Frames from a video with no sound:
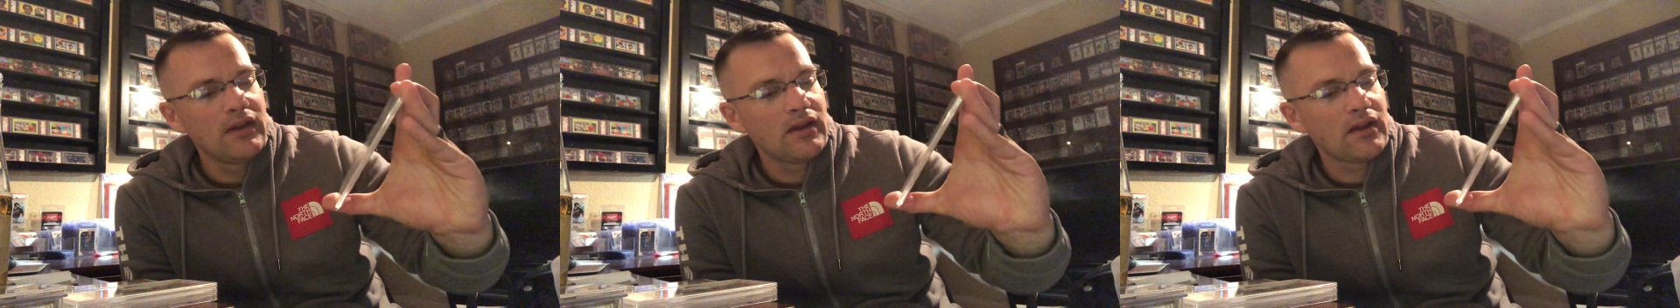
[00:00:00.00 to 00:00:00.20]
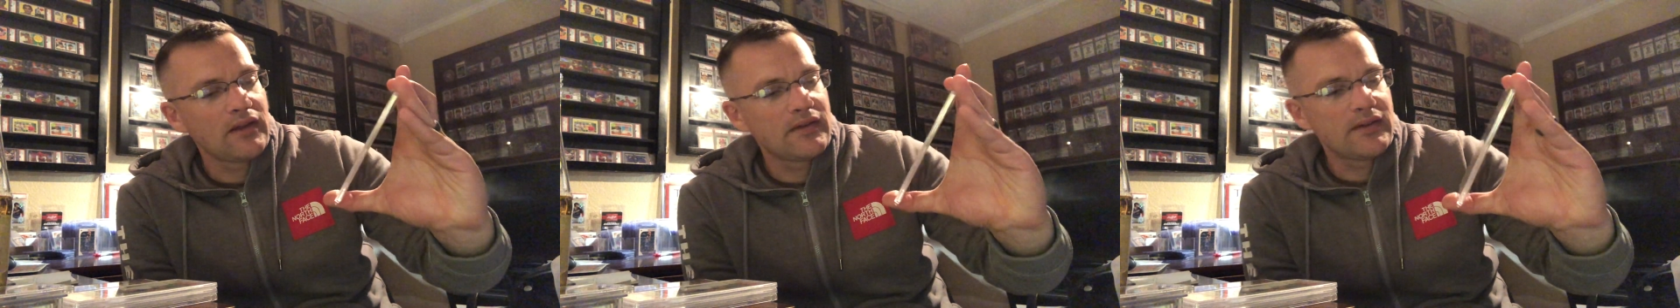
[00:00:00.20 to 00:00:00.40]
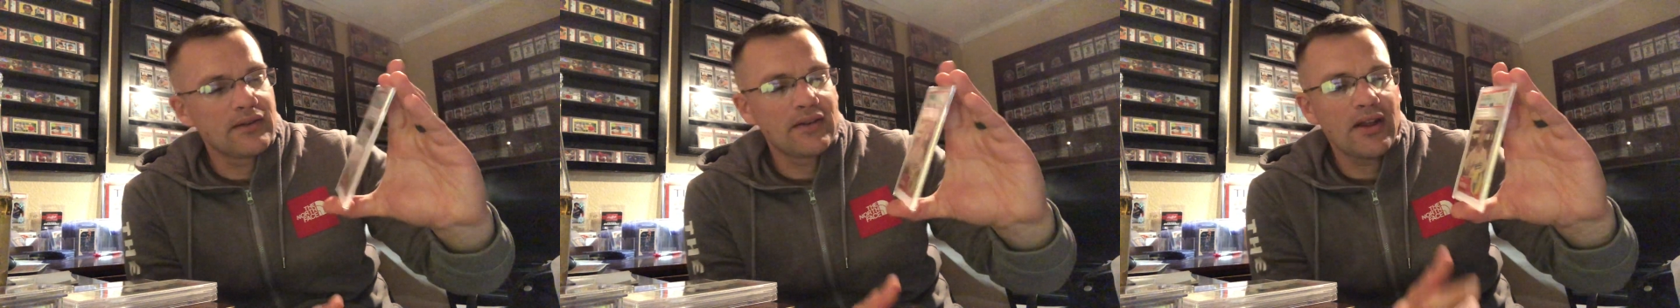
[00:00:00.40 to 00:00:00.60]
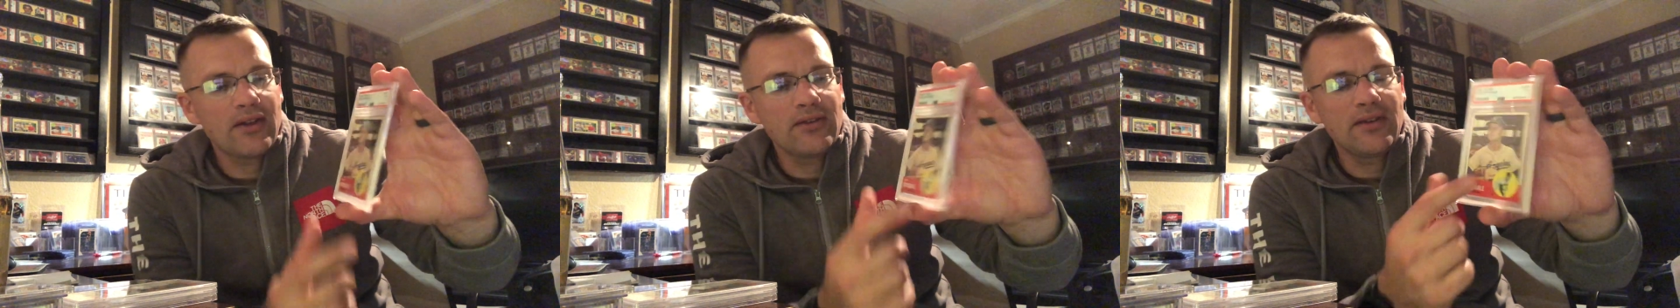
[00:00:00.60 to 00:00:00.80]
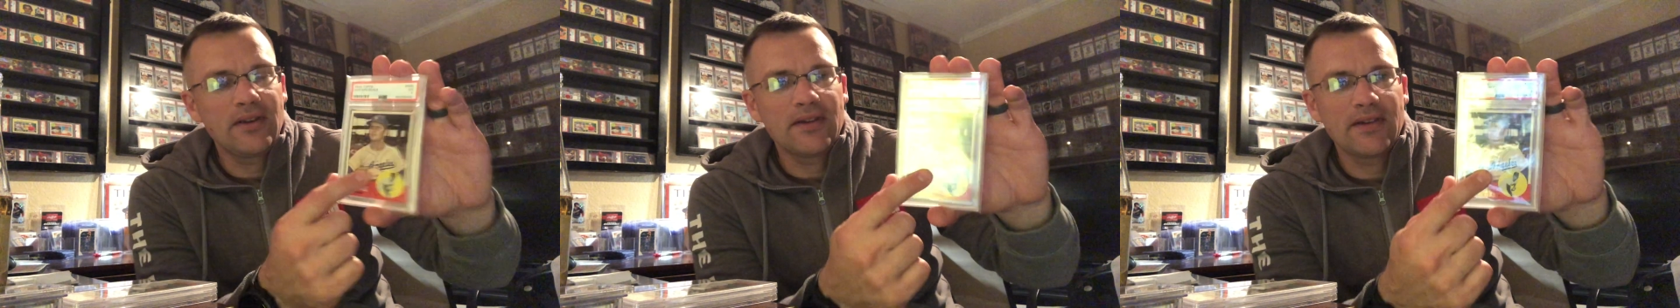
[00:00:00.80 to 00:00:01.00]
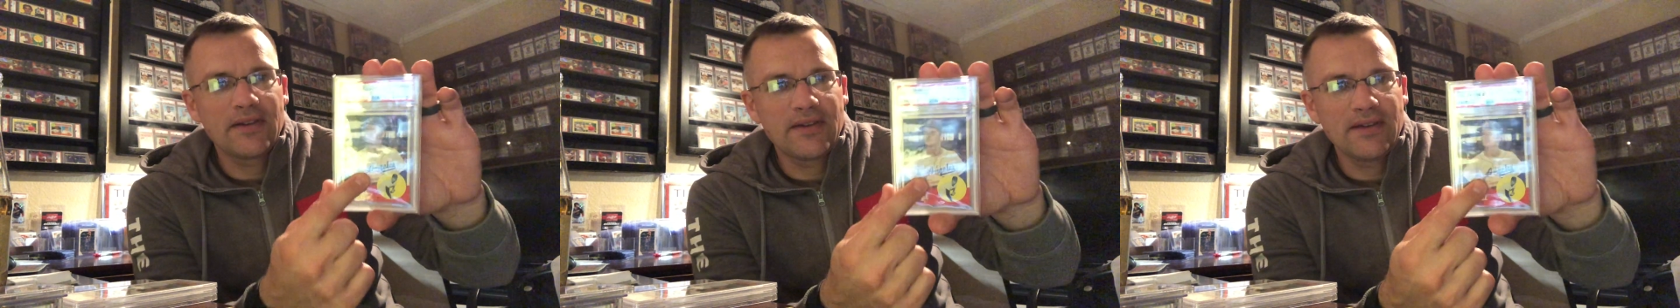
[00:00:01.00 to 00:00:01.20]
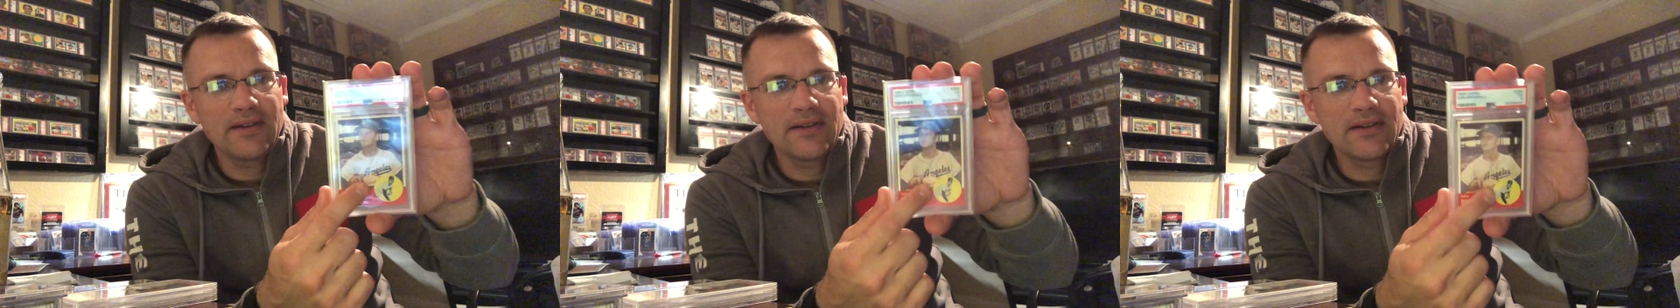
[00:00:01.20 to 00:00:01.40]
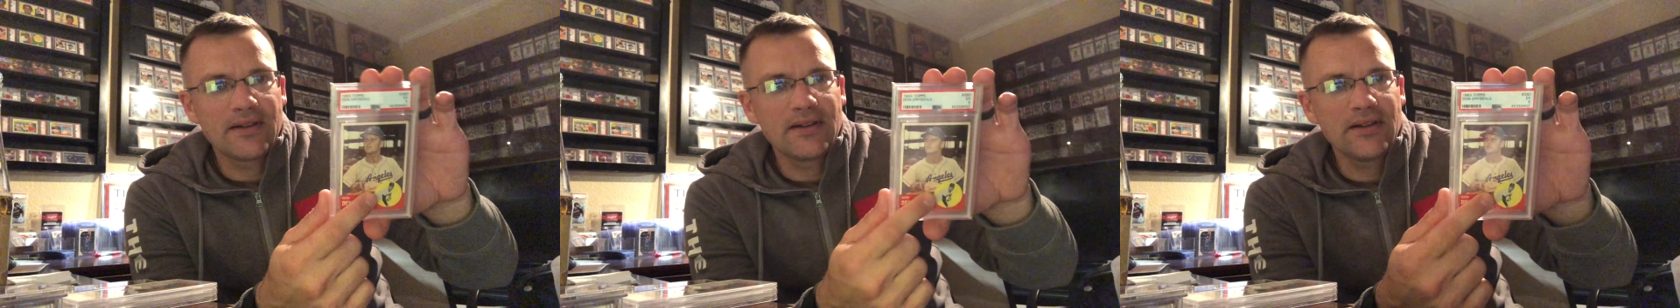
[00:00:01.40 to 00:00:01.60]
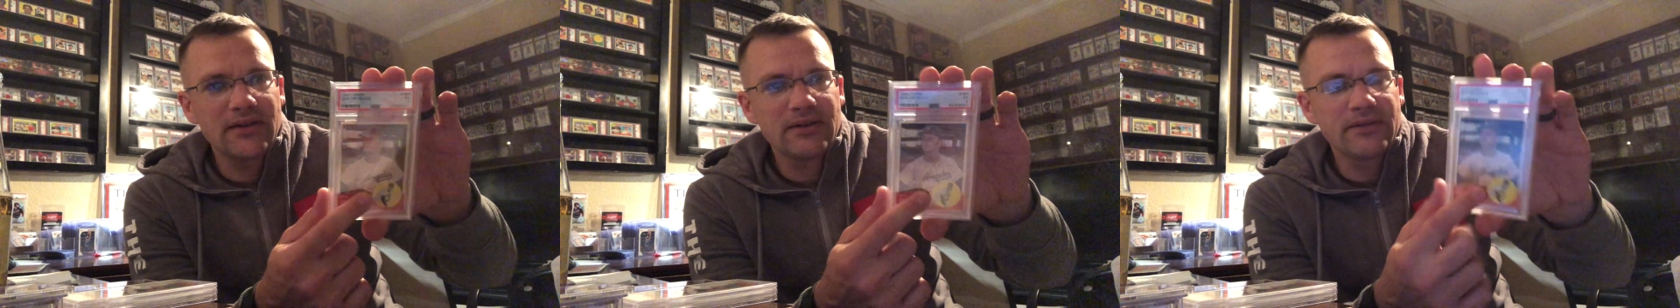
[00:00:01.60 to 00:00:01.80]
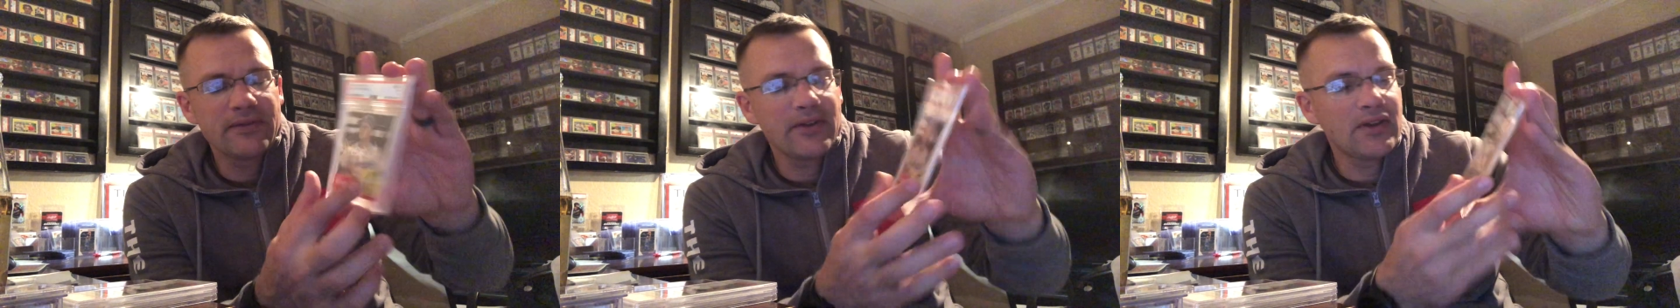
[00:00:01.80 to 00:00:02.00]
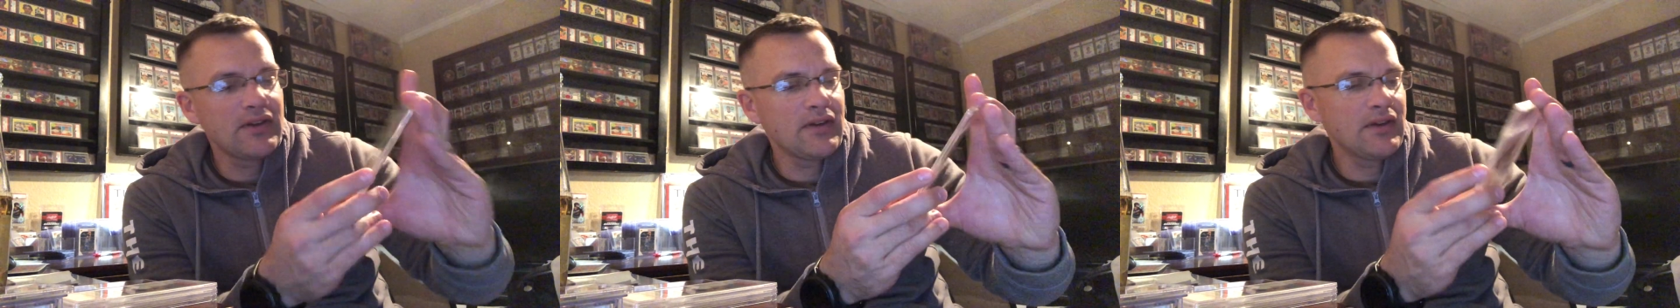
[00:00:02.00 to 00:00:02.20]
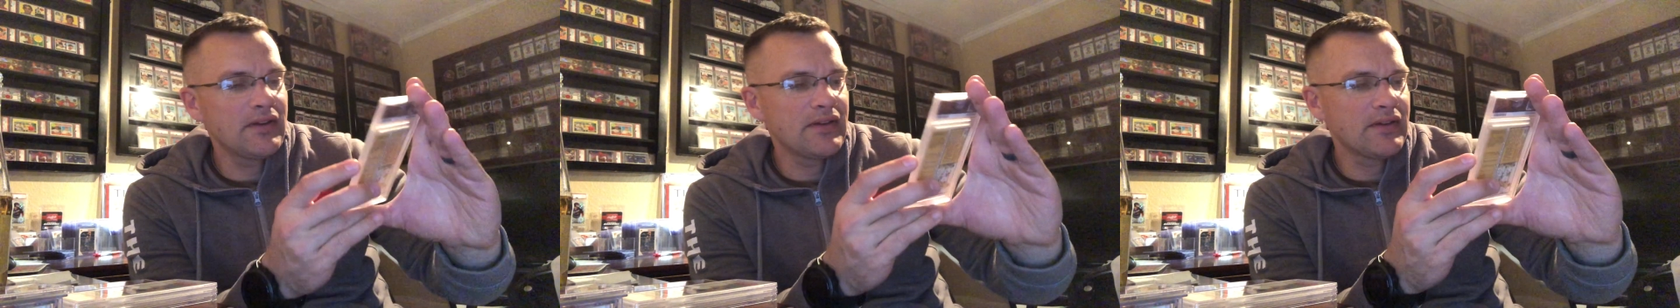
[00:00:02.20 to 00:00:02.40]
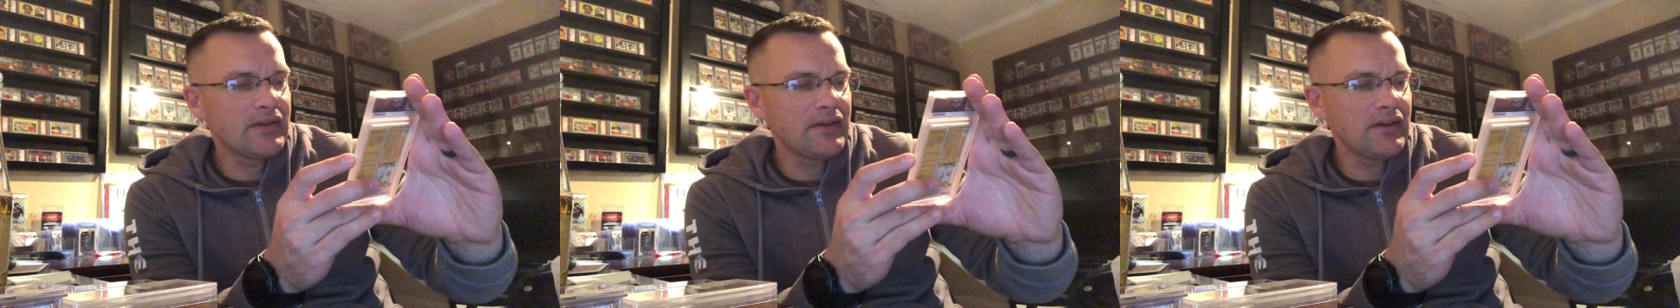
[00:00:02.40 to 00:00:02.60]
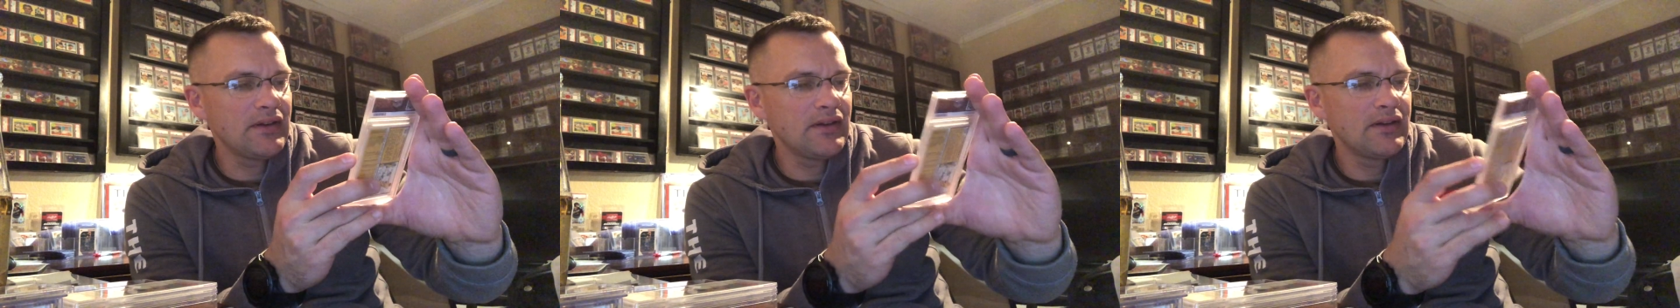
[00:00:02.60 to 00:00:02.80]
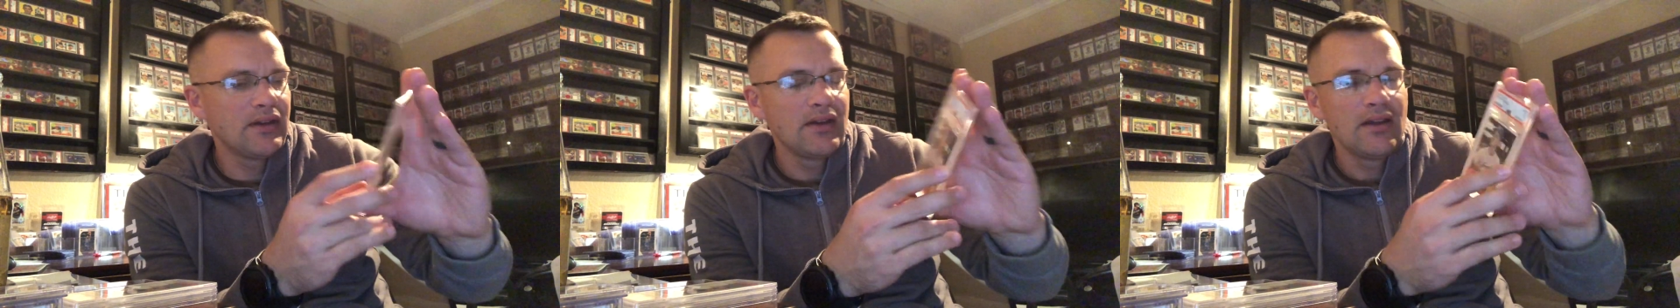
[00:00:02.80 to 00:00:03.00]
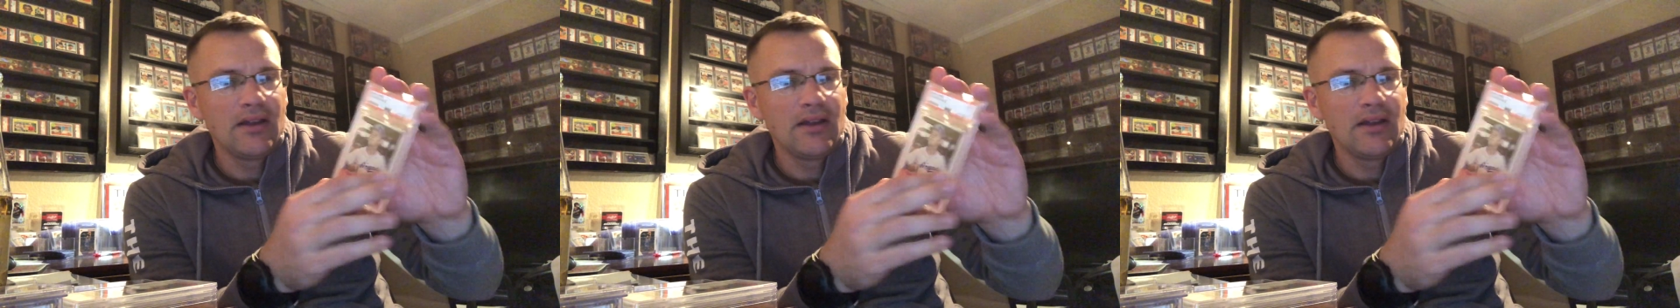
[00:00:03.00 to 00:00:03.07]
and so now you get to see the glove, and you get to see,